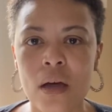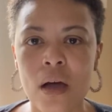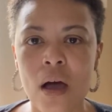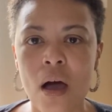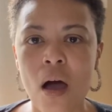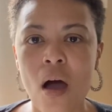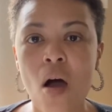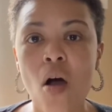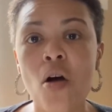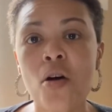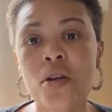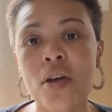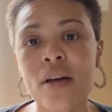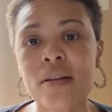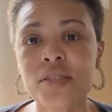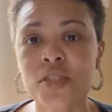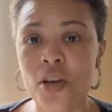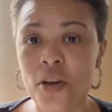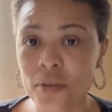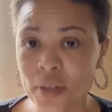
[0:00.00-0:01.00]
on our
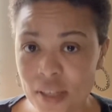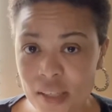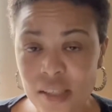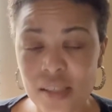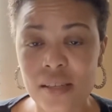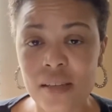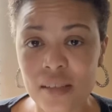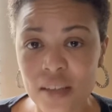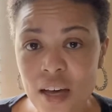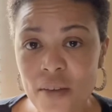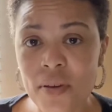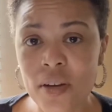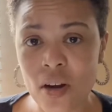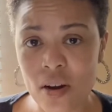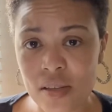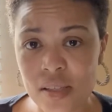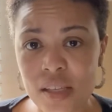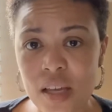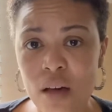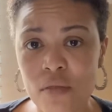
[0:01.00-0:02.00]
journeys to loving
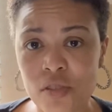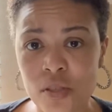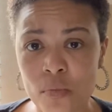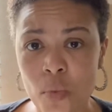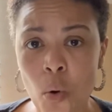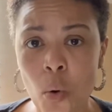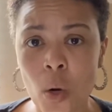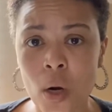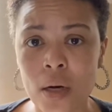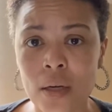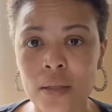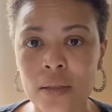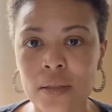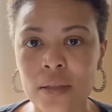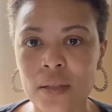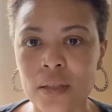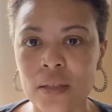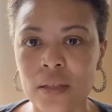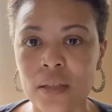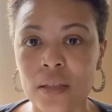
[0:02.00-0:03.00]
ourselves more,
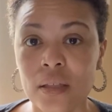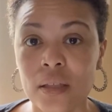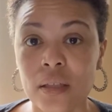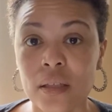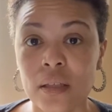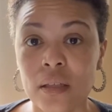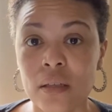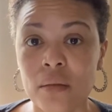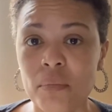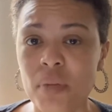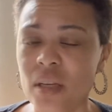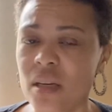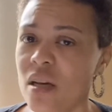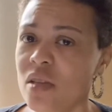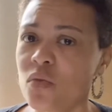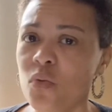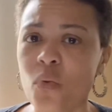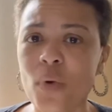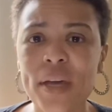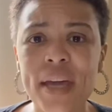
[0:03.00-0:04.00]
because
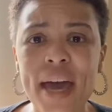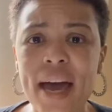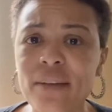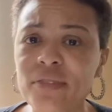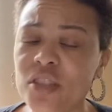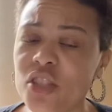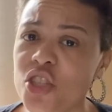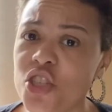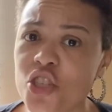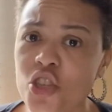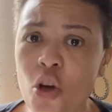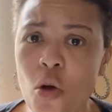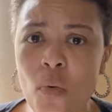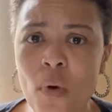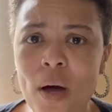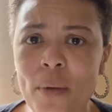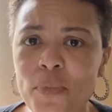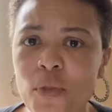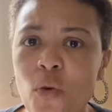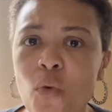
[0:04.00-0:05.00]
we have to show
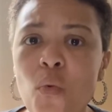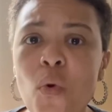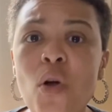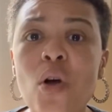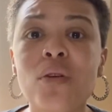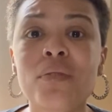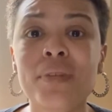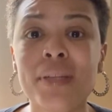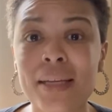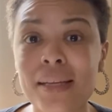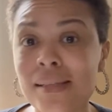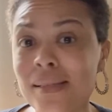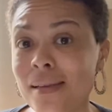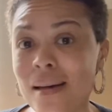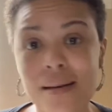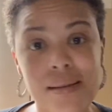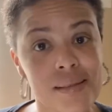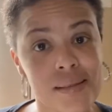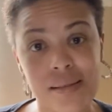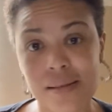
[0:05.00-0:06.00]
up. The world needs
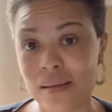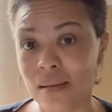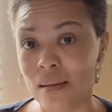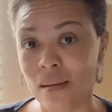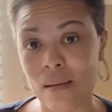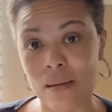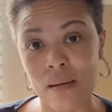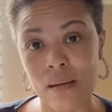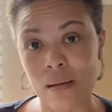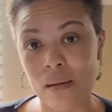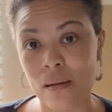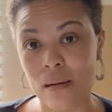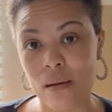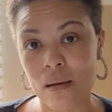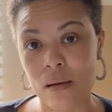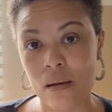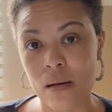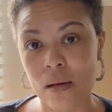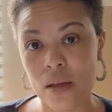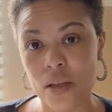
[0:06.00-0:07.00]
us.
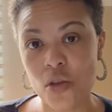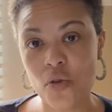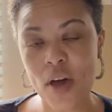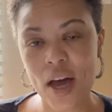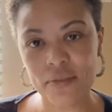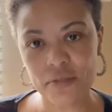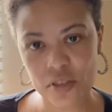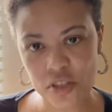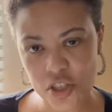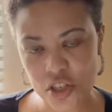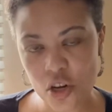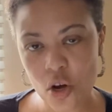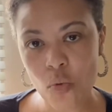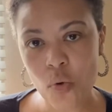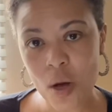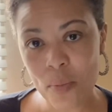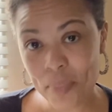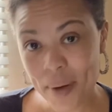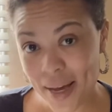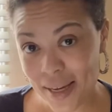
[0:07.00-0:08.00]
You have to show
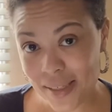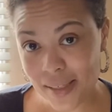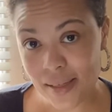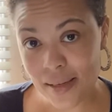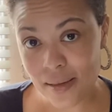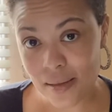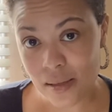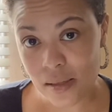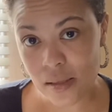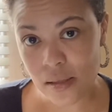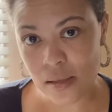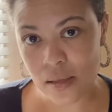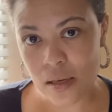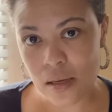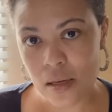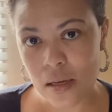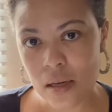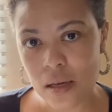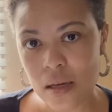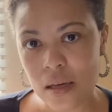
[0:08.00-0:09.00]
up as is
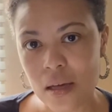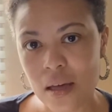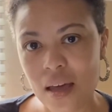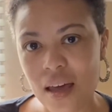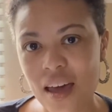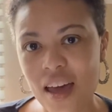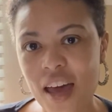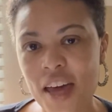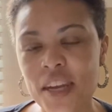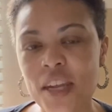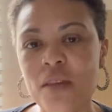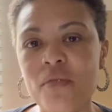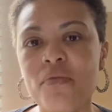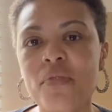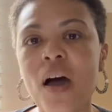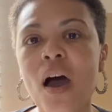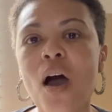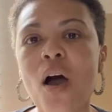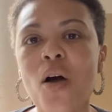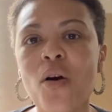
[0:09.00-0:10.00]
and
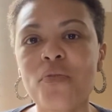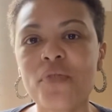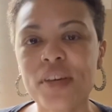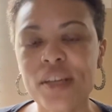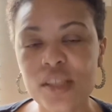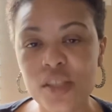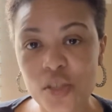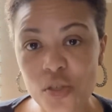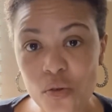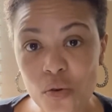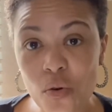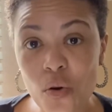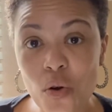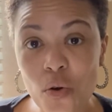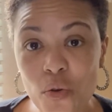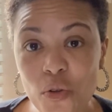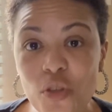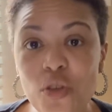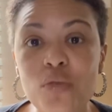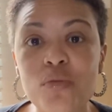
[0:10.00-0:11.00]
evolve into who
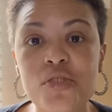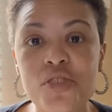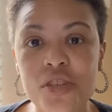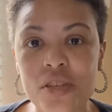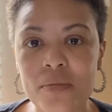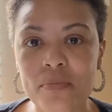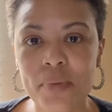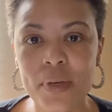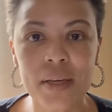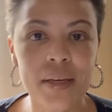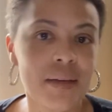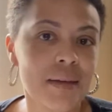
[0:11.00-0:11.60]
you should be.